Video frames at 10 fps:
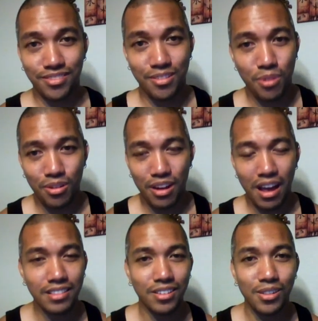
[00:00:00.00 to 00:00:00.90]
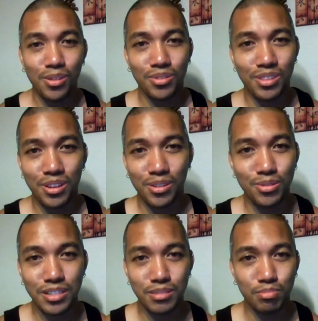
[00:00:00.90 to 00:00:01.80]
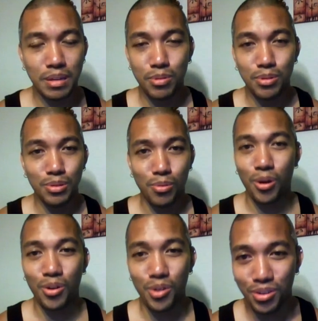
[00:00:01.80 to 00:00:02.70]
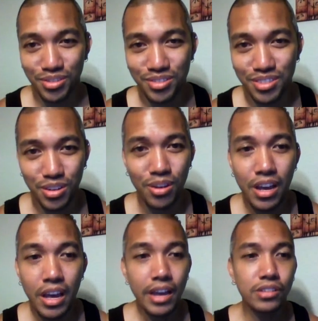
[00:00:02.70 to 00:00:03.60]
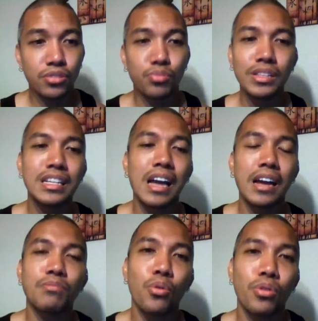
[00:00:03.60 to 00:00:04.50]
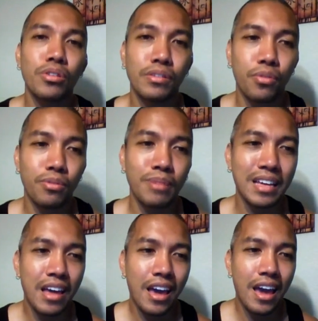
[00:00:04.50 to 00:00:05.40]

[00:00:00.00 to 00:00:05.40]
We're not the closest people in the world, so it's really not important for me.